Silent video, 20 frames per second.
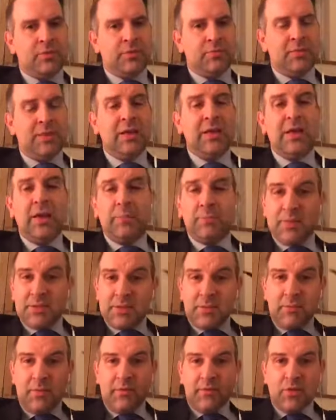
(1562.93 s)
them in. But
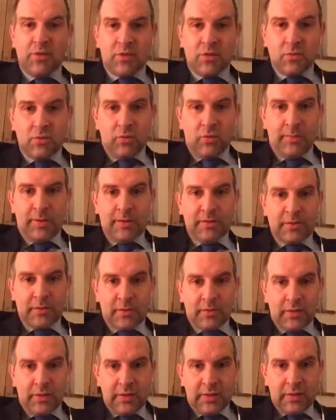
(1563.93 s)
something I've just thought about
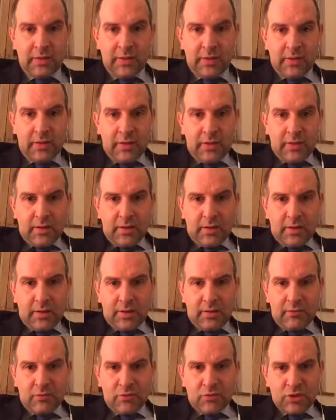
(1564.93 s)
tonight:
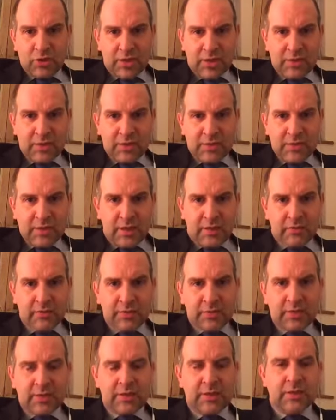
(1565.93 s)
have you checked this
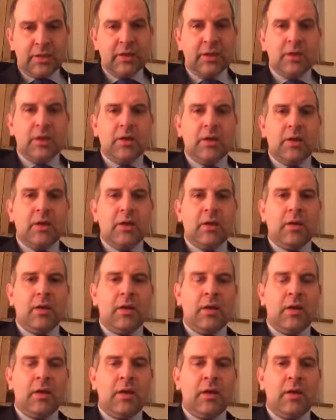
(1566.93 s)
guarantee?
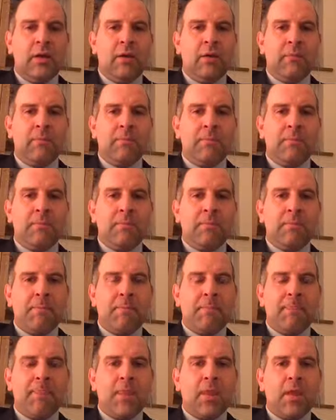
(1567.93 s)

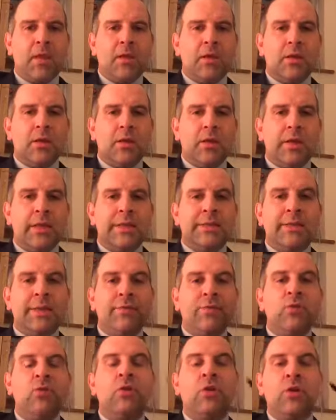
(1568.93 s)
Is if
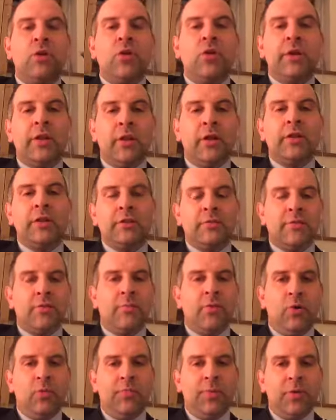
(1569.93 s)
you got any ideas for
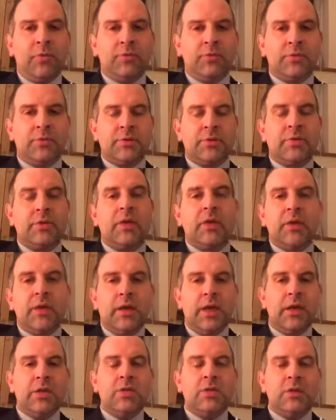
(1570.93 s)
blog posts?
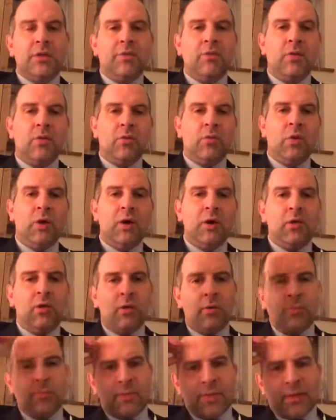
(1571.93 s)
Actually, I've got quite a lot
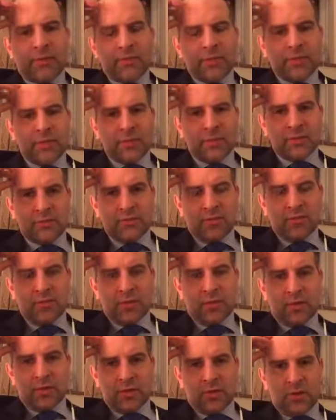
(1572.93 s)
on guarantees of
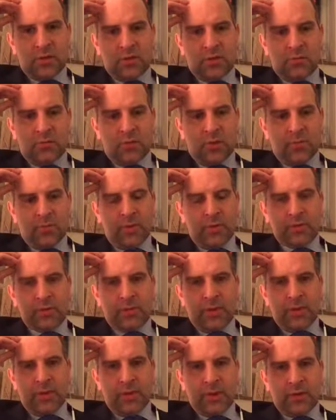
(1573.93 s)
implants. I could do a blog post
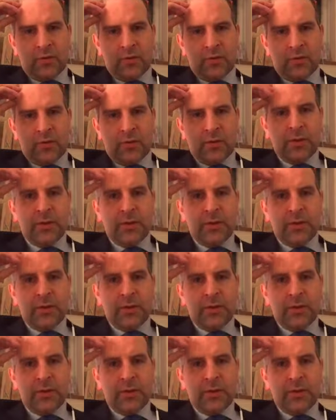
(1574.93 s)
about that, couldn't I?